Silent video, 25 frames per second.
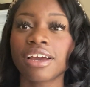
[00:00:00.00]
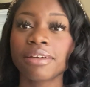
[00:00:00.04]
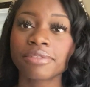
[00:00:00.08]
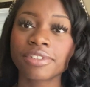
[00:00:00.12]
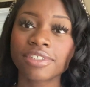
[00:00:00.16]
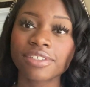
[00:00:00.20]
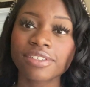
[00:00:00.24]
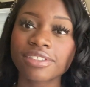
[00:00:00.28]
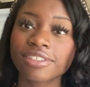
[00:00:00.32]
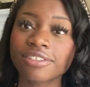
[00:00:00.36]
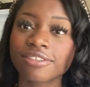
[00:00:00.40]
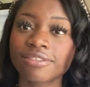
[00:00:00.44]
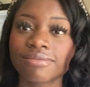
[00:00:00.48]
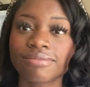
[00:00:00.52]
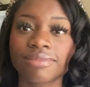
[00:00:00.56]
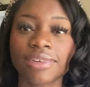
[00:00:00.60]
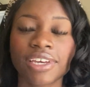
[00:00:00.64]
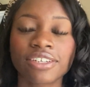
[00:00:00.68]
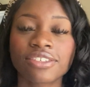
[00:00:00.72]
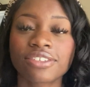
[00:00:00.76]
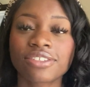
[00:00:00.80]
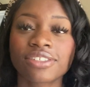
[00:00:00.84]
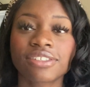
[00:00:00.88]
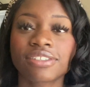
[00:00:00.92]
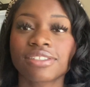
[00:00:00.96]
I just
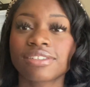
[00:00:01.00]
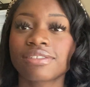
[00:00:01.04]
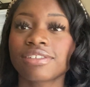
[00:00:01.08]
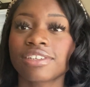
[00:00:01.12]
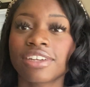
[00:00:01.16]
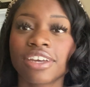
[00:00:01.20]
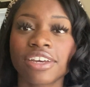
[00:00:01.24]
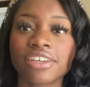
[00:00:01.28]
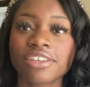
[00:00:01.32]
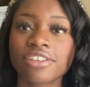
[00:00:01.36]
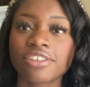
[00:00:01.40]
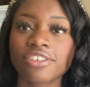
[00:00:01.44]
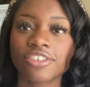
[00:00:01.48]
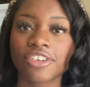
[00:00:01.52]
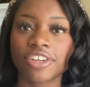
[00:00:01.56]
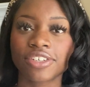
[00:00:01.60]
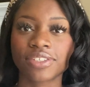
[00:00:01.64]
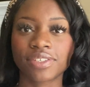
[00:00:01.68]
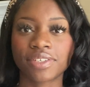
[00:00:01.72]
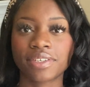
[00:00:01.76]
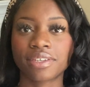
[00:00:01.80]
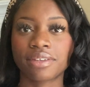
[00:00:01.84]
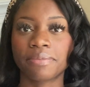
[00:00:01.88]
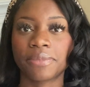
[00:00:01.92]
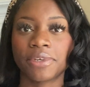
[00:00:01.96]
not
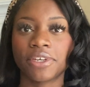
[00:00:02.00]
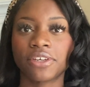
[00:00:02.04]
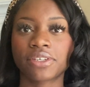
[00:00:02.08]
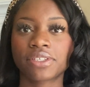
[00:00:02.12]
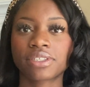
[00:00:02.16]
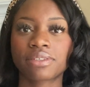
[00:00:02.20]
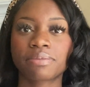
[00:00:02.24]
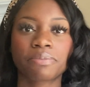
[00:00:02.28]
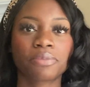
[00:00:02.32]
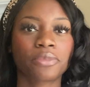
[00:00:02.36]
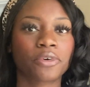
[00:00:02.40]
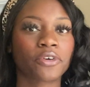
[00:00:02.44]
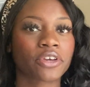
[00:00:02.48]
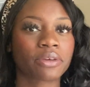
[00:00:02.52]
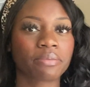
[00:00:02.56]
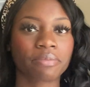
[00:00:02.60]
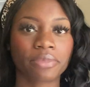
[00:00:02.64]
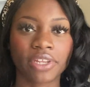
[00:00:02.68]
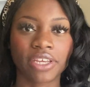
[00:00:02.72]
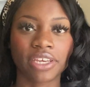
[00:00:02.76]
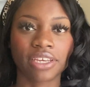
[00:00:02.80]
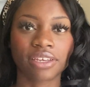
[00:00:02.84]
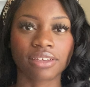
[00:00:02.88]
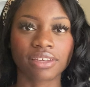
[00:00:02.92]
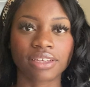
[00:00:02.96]
interested in the books, point
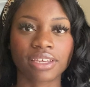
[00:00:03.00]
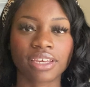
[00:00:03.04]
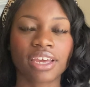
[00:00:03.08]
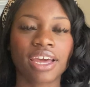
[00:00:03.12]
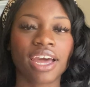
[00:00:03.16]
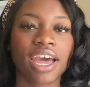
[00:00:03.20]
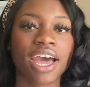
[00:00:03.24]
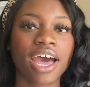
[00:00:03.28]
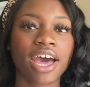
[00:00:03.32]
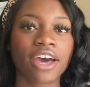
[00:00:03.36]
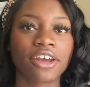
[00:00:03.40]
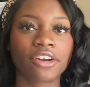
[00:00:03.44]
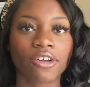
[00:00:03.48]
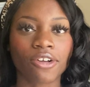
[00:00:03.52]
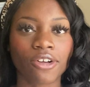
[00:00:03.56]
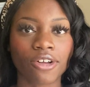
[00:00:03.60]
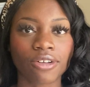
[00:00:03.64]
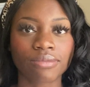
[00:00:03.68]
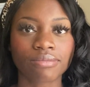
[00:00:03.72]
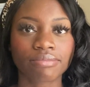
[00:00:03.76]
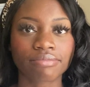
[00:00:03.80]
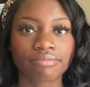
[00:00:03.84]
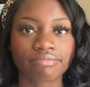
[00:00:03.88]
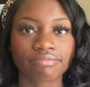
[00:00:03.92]
blank, at all.